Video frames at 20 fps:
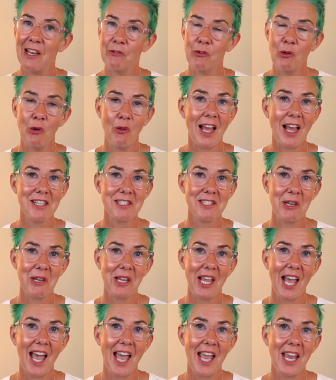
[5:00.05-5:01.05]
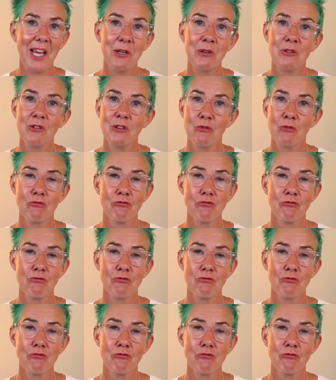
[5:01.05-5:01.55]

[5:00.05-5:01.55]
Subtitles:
If all that's okay,